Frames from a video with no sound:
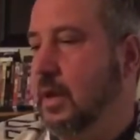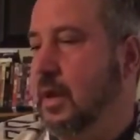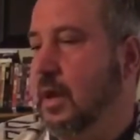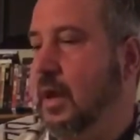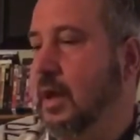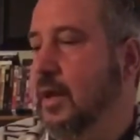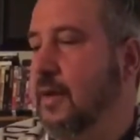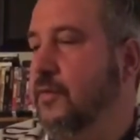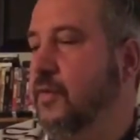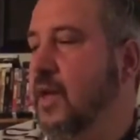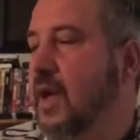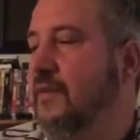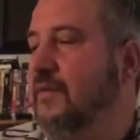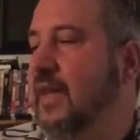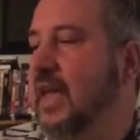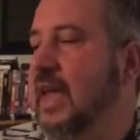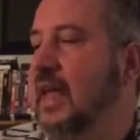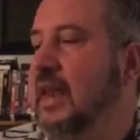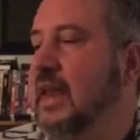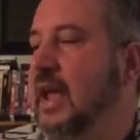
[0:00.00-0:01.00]
Uh, if you have
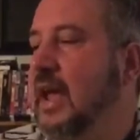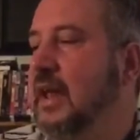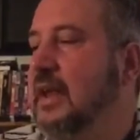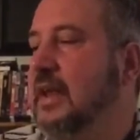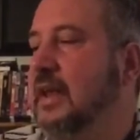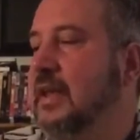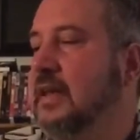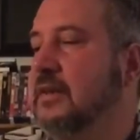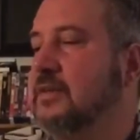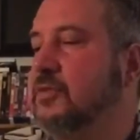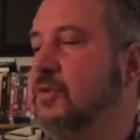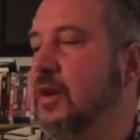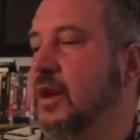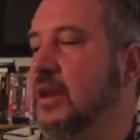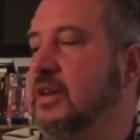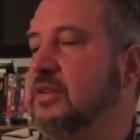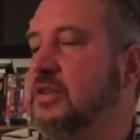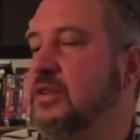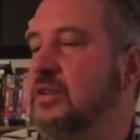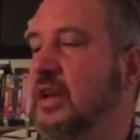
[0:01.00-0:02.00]
any ideas or
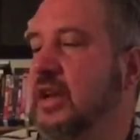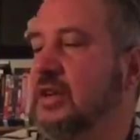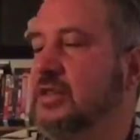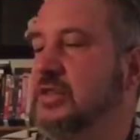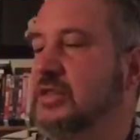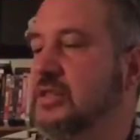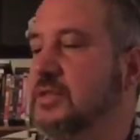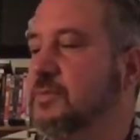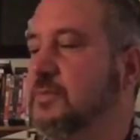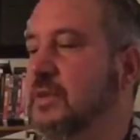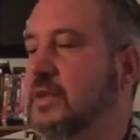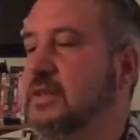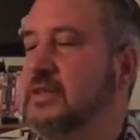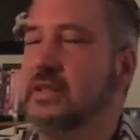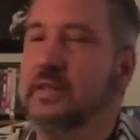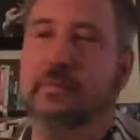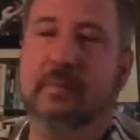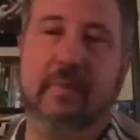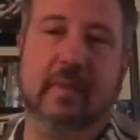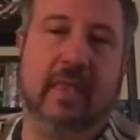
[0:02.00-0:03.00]
any suggestions, please
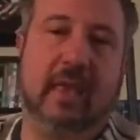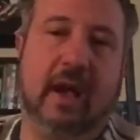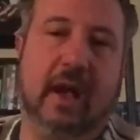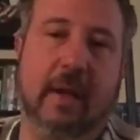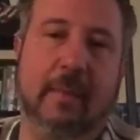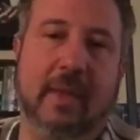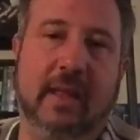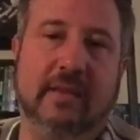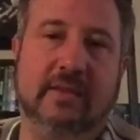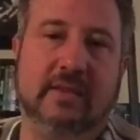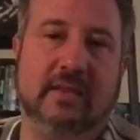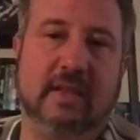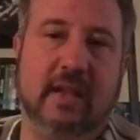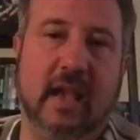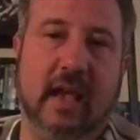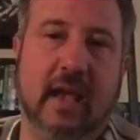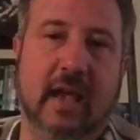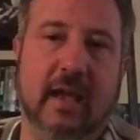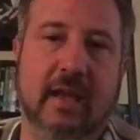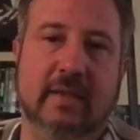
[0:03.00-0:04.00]
leave them in the comments
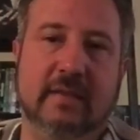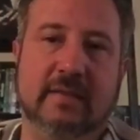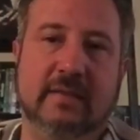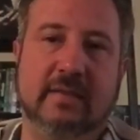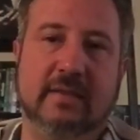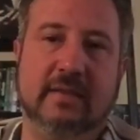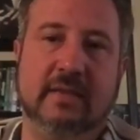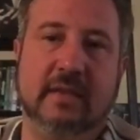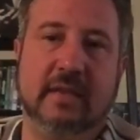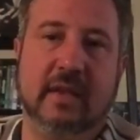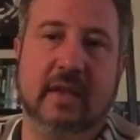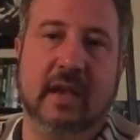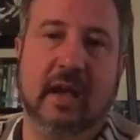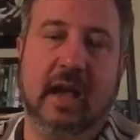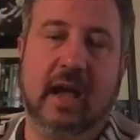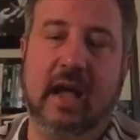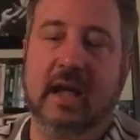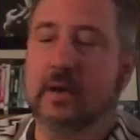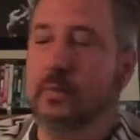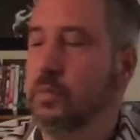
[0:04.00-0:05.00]
and
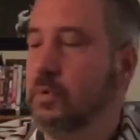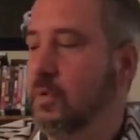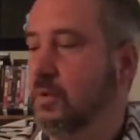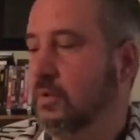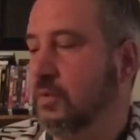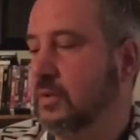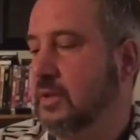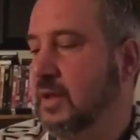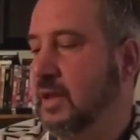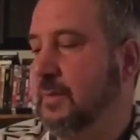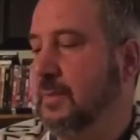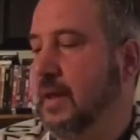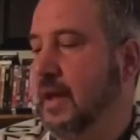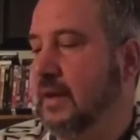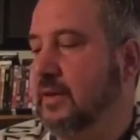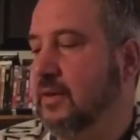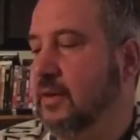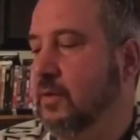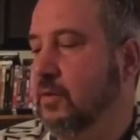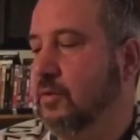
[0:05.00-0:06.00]
I will get
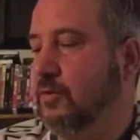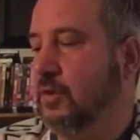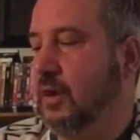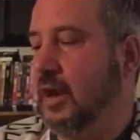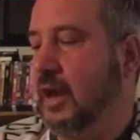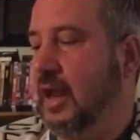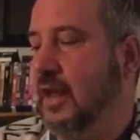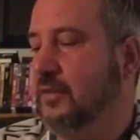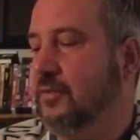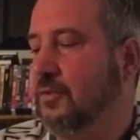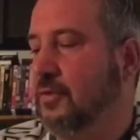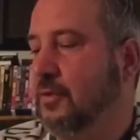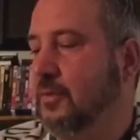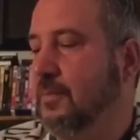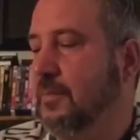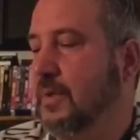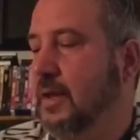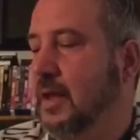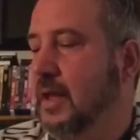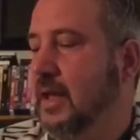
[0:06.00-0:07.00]
back to you or try to answer
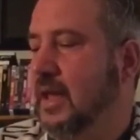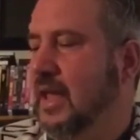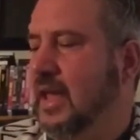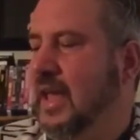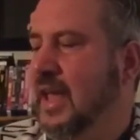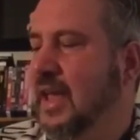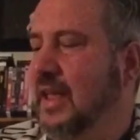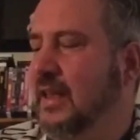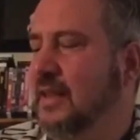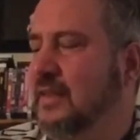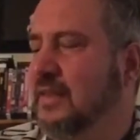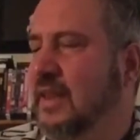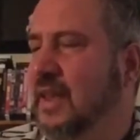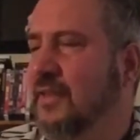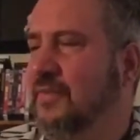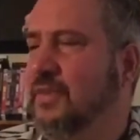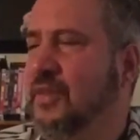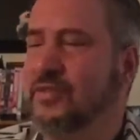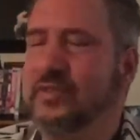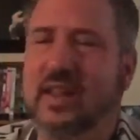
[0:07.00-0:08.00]
them. And
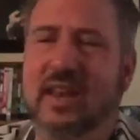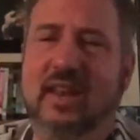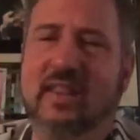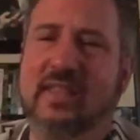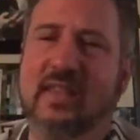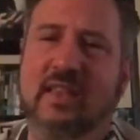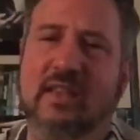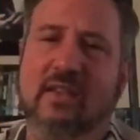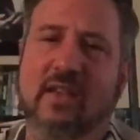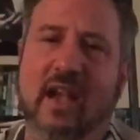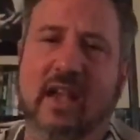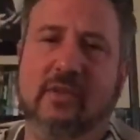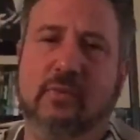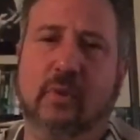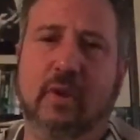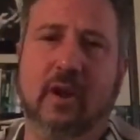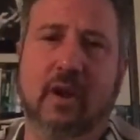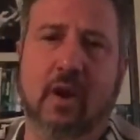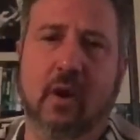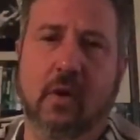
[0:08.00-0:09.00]
if there's anything you guys
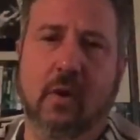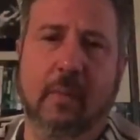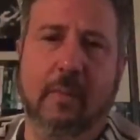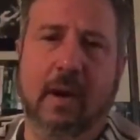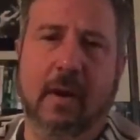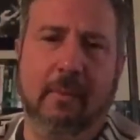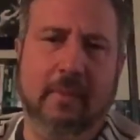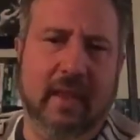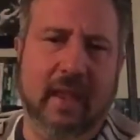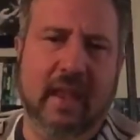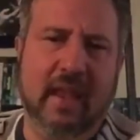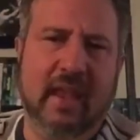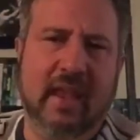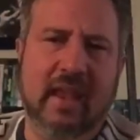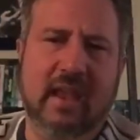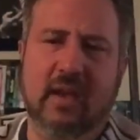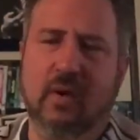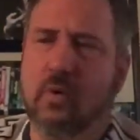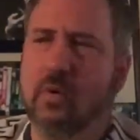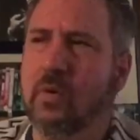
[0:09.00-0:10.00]
want to know about
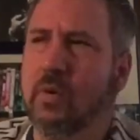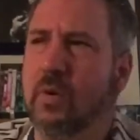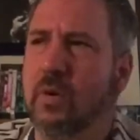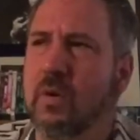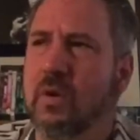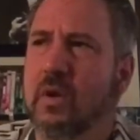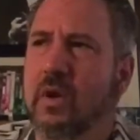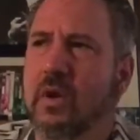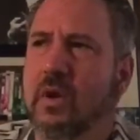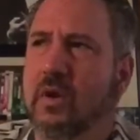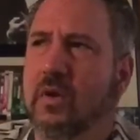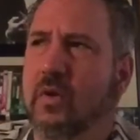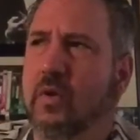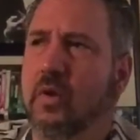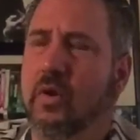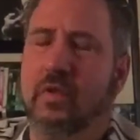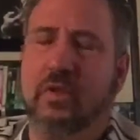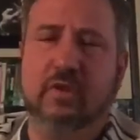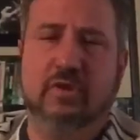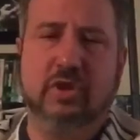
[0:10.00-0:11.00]
me or
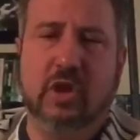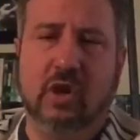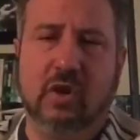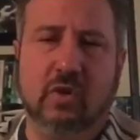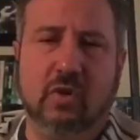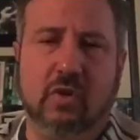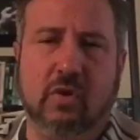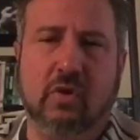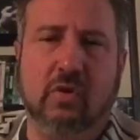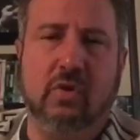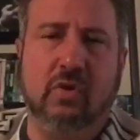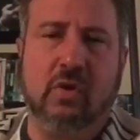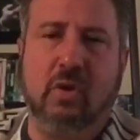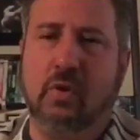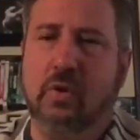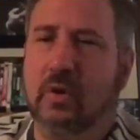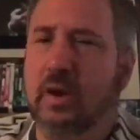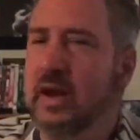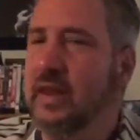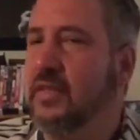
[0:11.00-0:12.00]
or the jungle
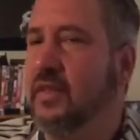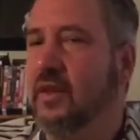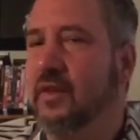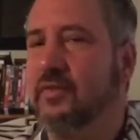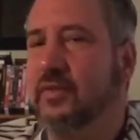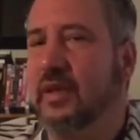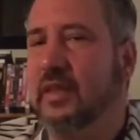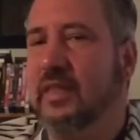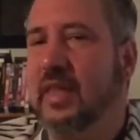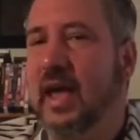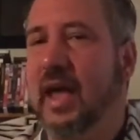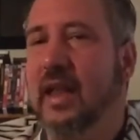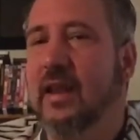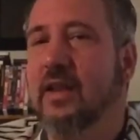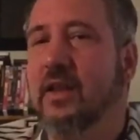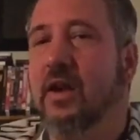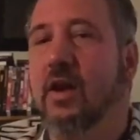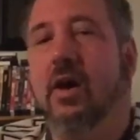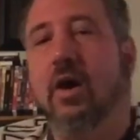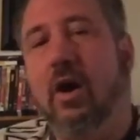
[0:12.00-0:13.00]
or anything else like
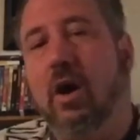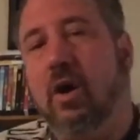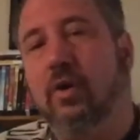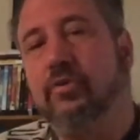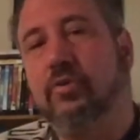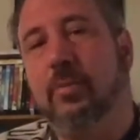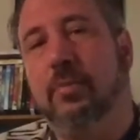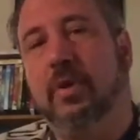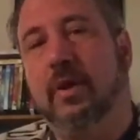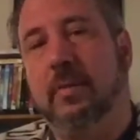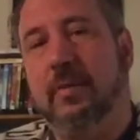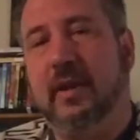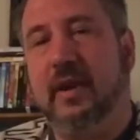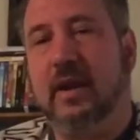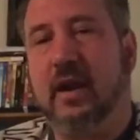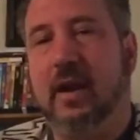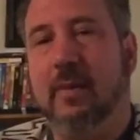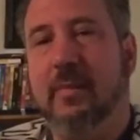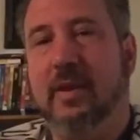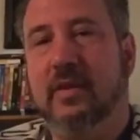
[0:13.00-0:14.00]
that, also put them in the
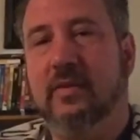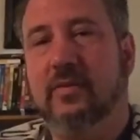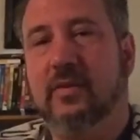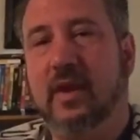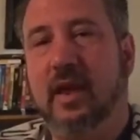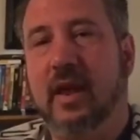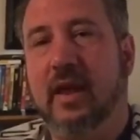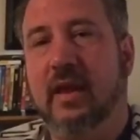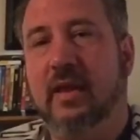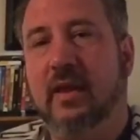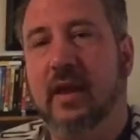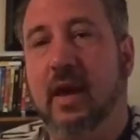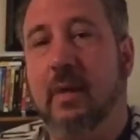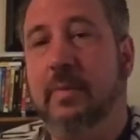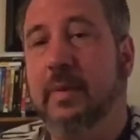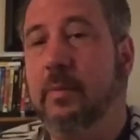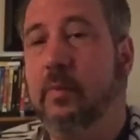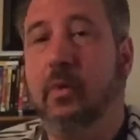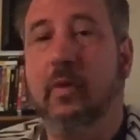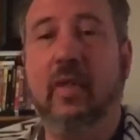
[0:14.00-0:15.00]
comments and I'll
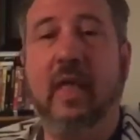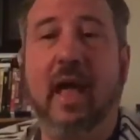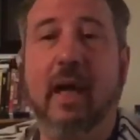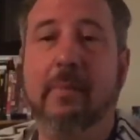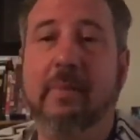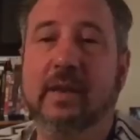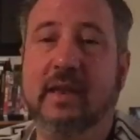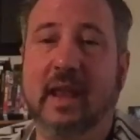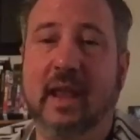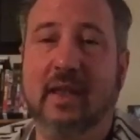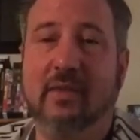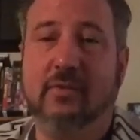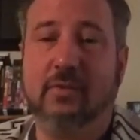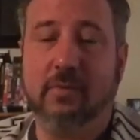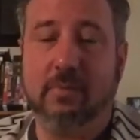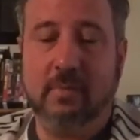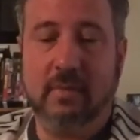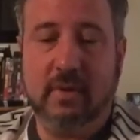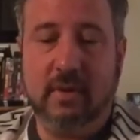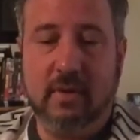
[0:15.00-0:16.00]
be more than happy to answer
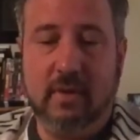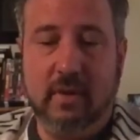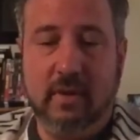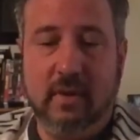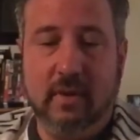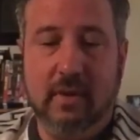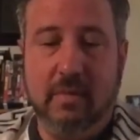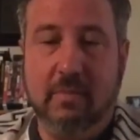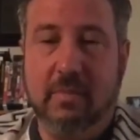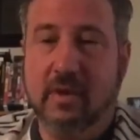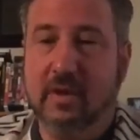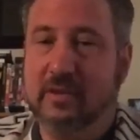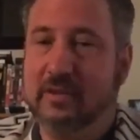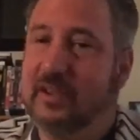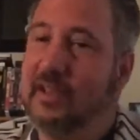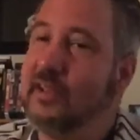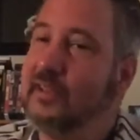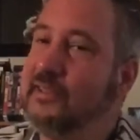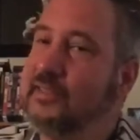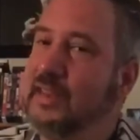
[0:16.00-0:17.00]
them. But
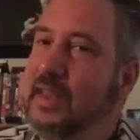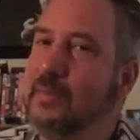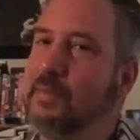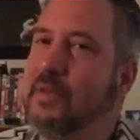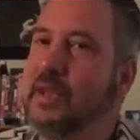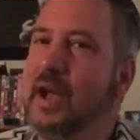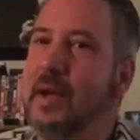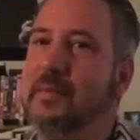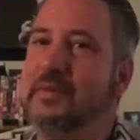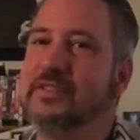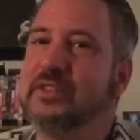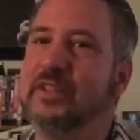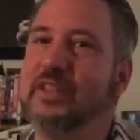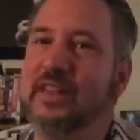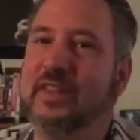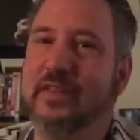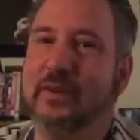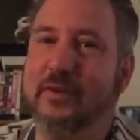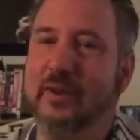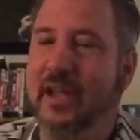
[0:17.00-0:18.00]
uh, let's keep the comments
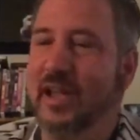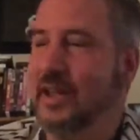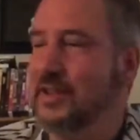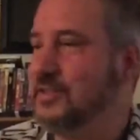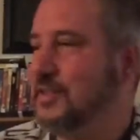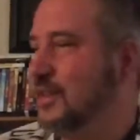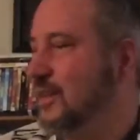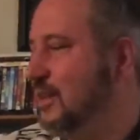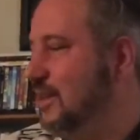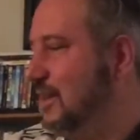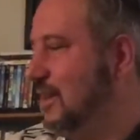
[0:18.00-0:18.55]
clean though, guys.